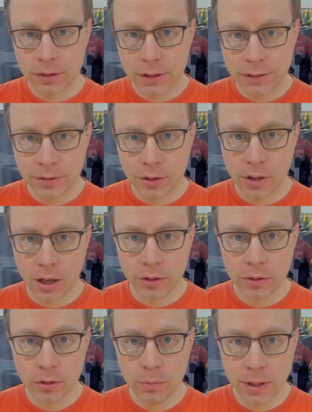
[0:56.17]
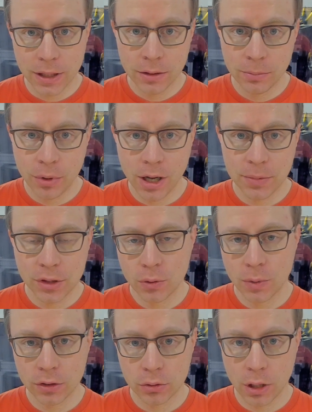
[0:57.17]
if you are a newbie, perhaps you
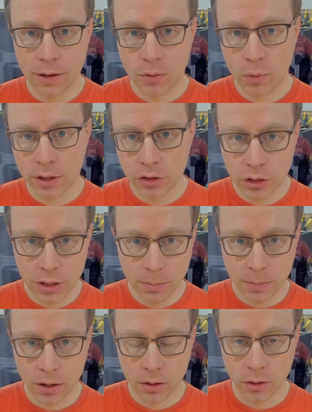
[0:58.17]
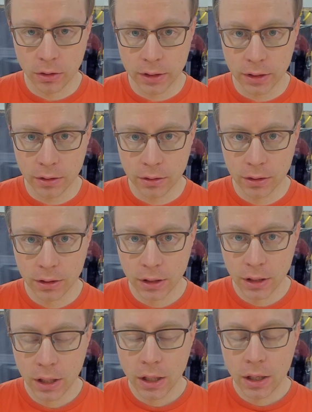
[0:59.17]
want to have quite cheap accordion.
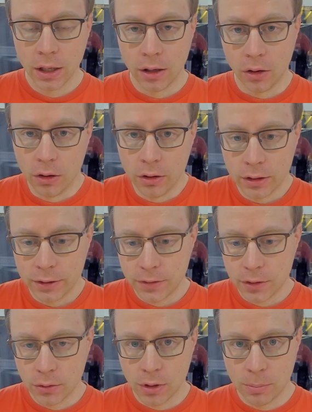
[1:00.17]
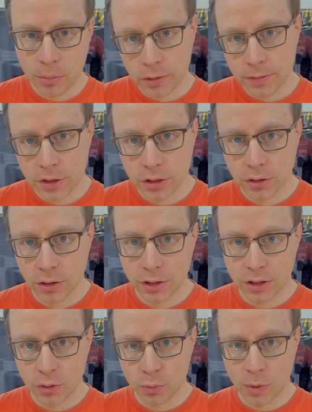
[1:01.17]
Or you are professional,
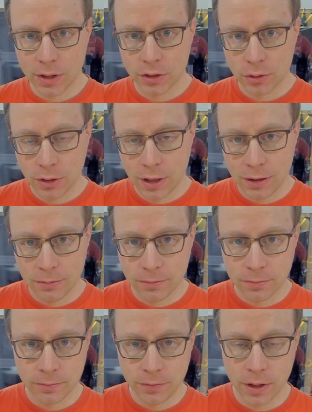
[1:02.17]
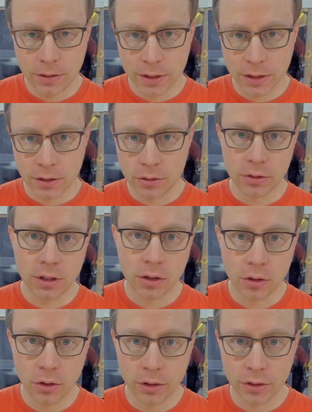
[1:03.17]
you want to have very good
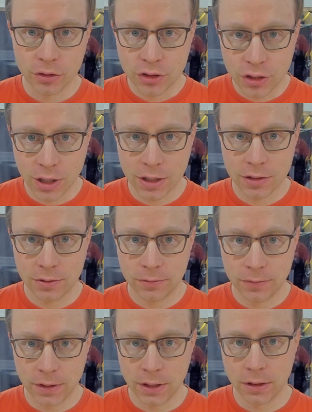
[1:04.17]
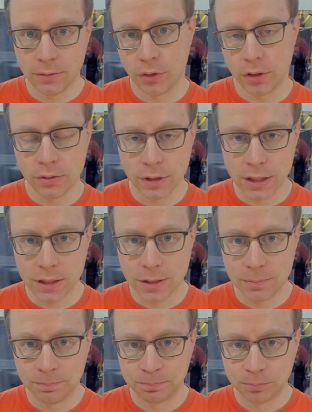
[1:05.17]
accordion just fitting for your
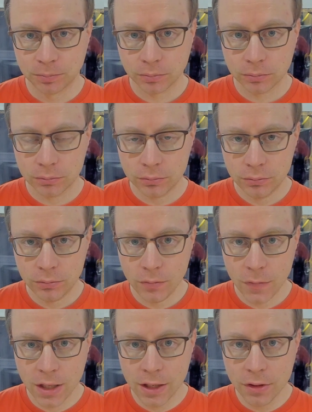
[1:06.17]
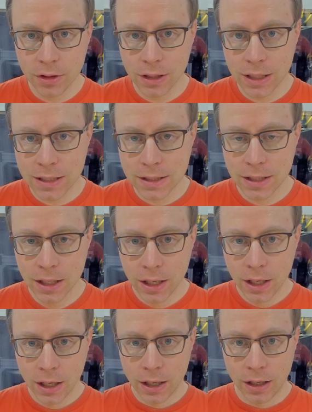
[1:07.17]
needs. Nevertheless,
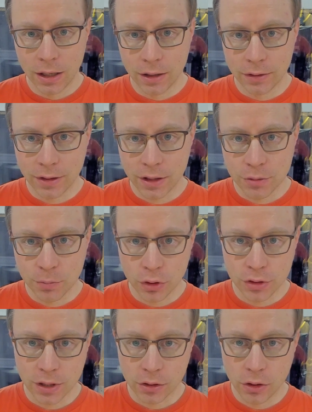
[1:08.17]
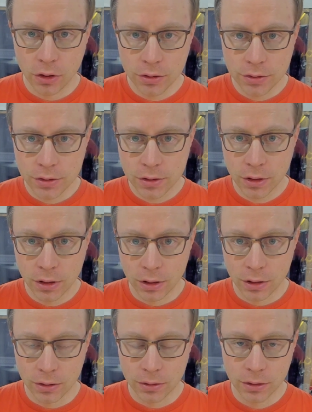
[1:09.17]
there is pros and cons
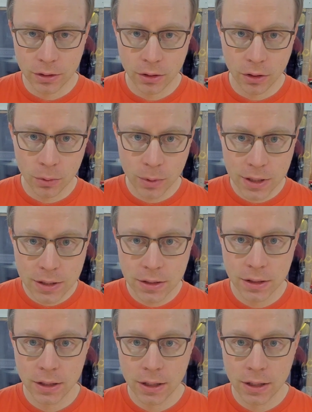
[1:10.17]
always.